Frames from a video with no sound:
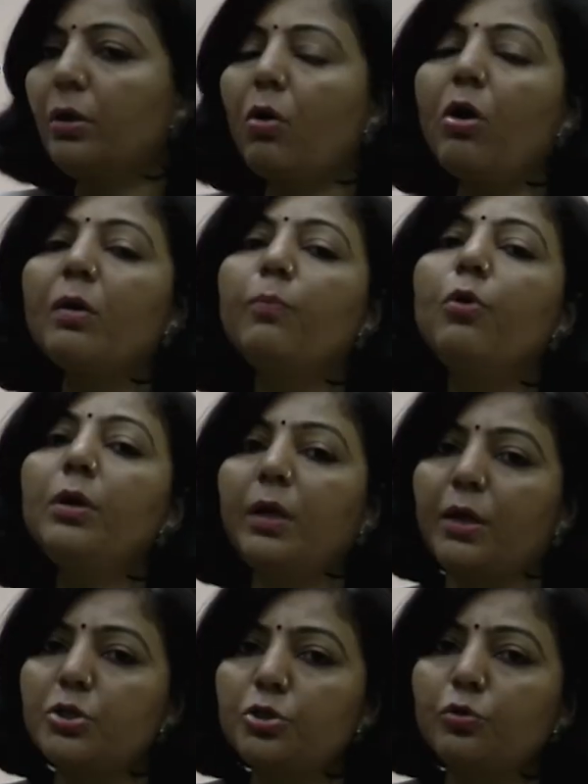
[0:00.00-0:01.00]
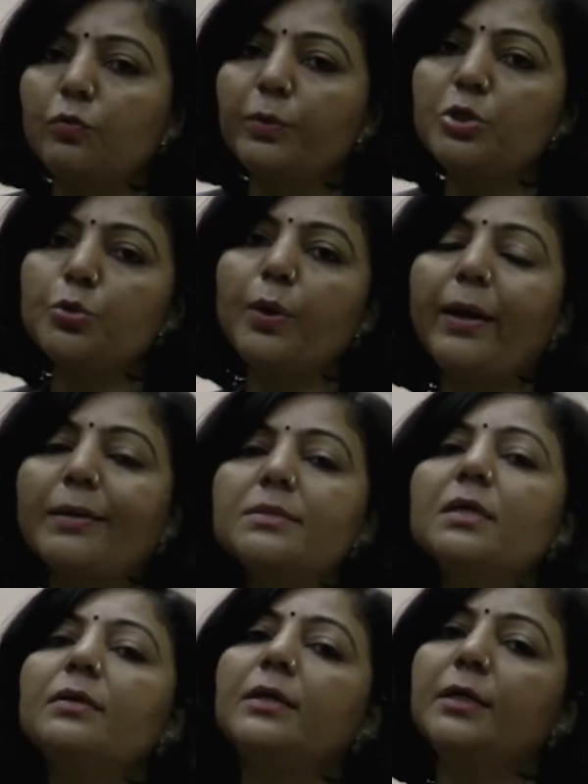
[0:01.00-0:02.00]
or voltage through which you are
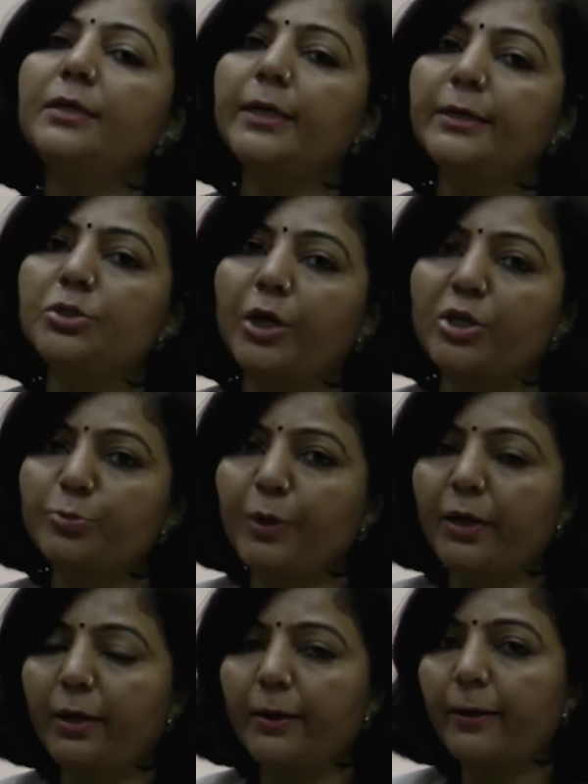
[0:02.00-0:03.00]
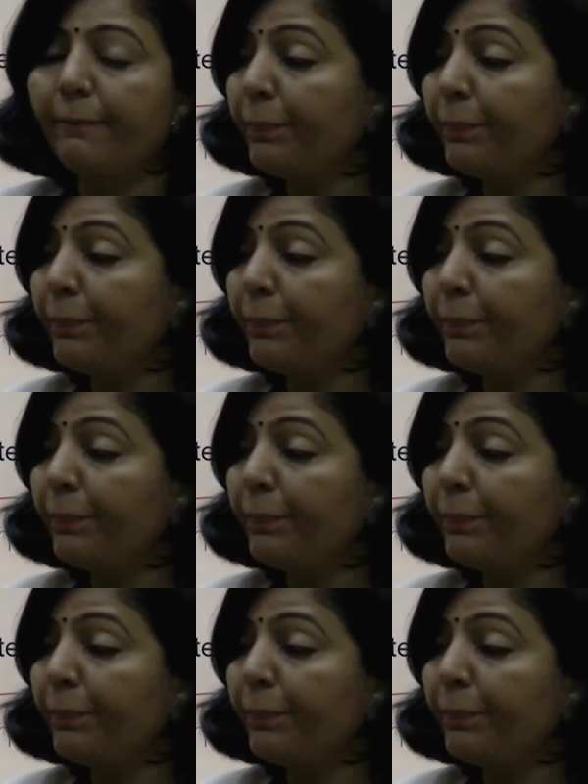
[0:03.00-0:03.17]
accelerating that charge particle